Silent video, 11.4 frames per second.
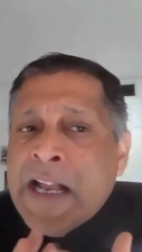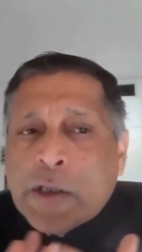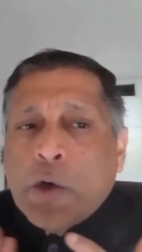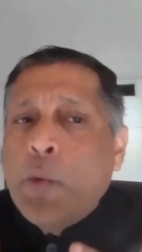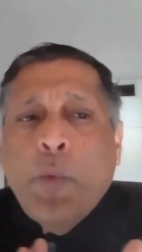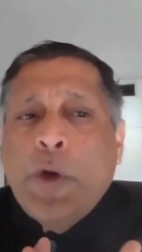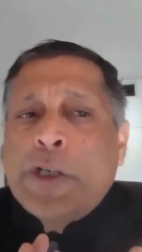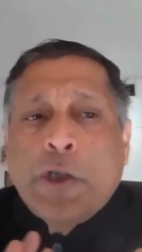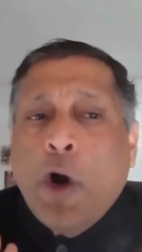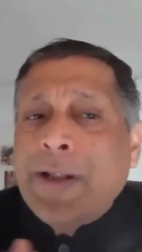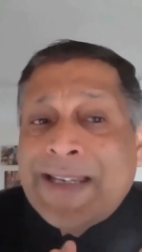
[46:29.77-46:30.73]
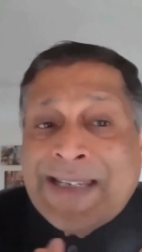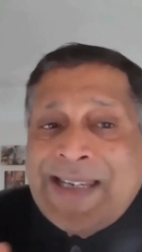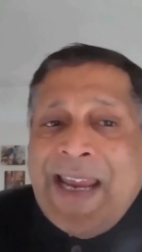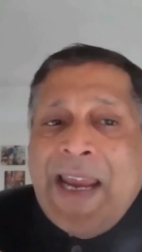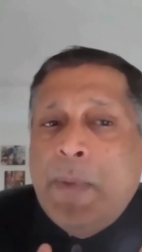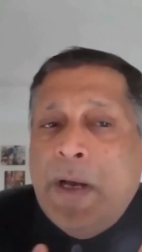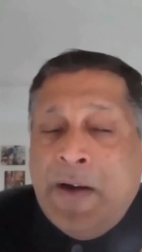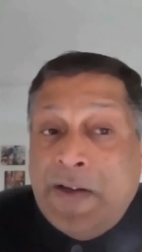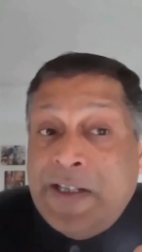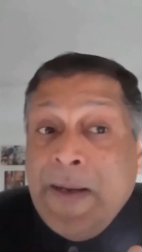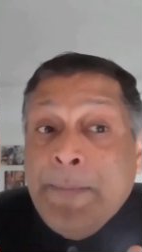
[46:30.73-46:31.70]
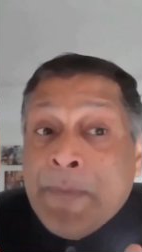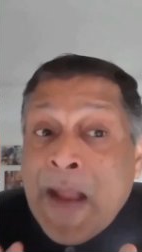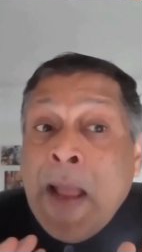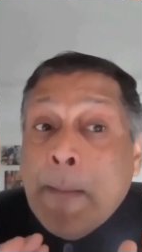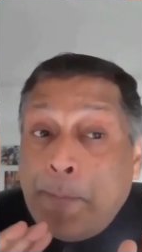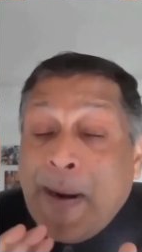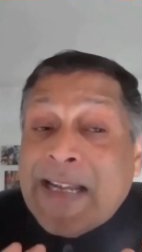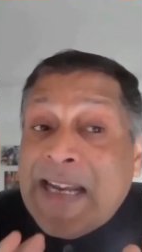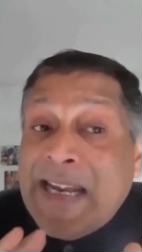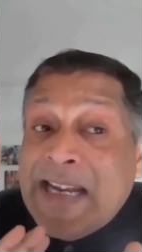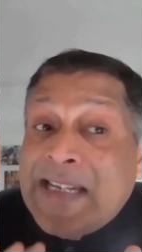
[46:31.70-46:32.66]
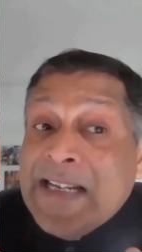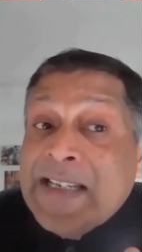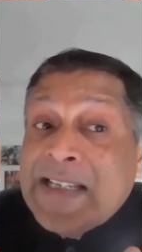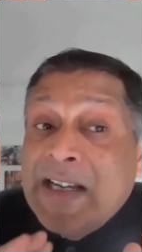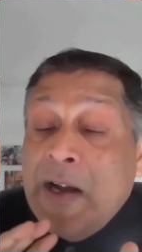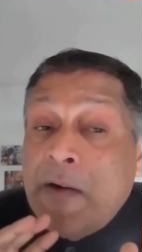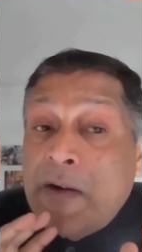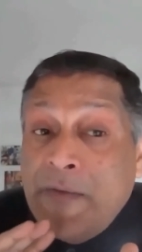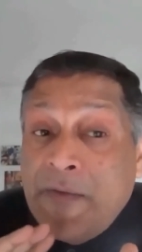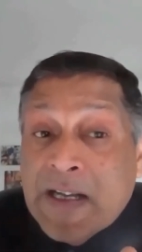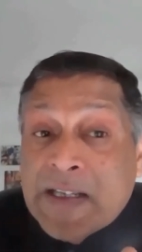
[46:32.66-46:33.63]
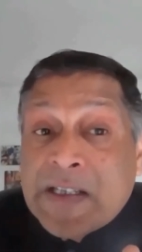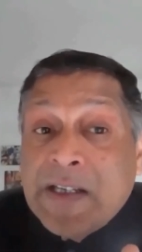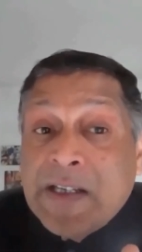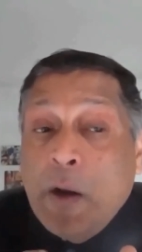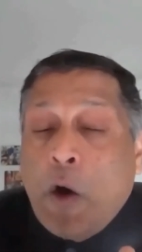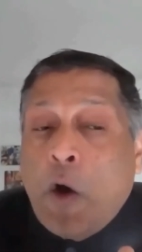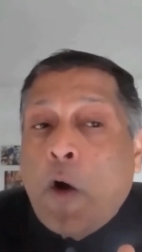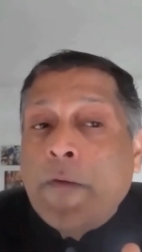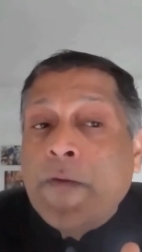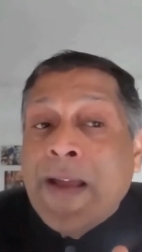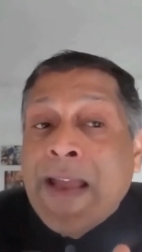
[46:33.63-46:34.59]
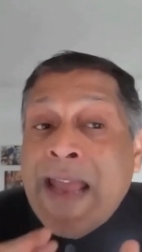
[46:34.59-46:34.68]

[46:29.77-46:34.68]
So it's not the same regime, but it is a reversal of